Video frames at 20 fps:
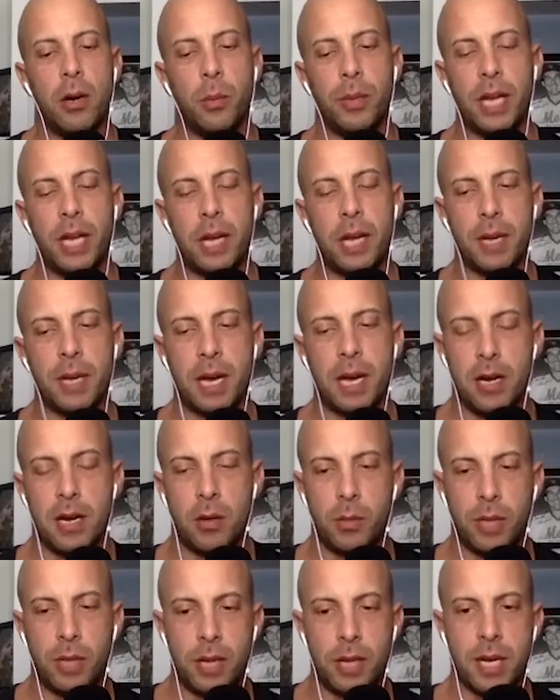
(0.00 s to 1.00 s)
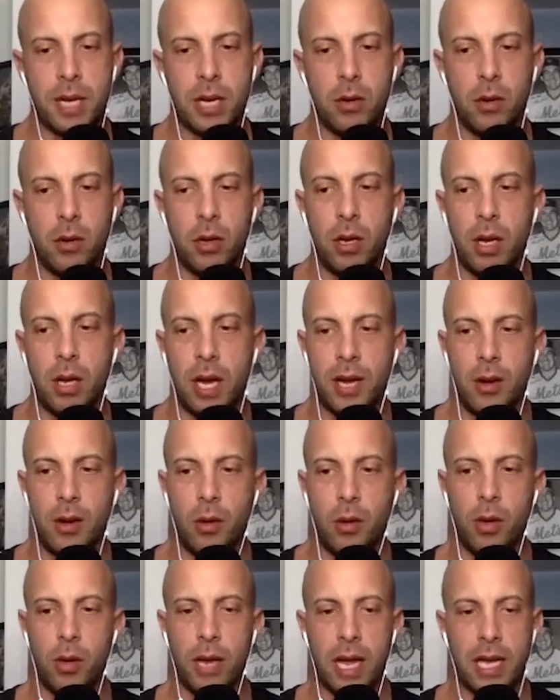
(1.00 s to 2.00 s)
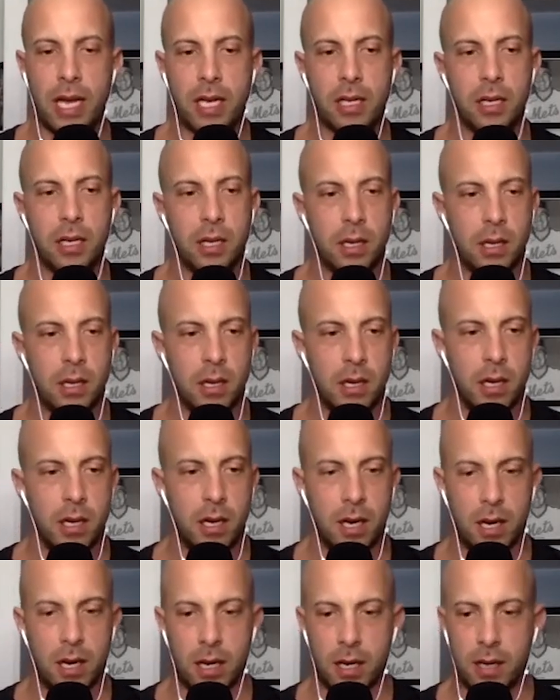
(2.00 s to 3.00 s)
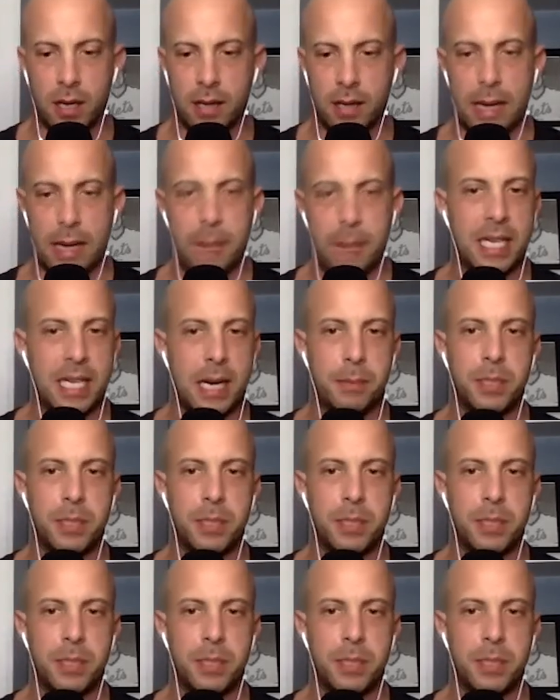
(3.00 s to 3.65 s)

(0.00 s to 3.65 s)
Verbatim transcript: blame you. I don't blame you at all. I don't like uh, laptop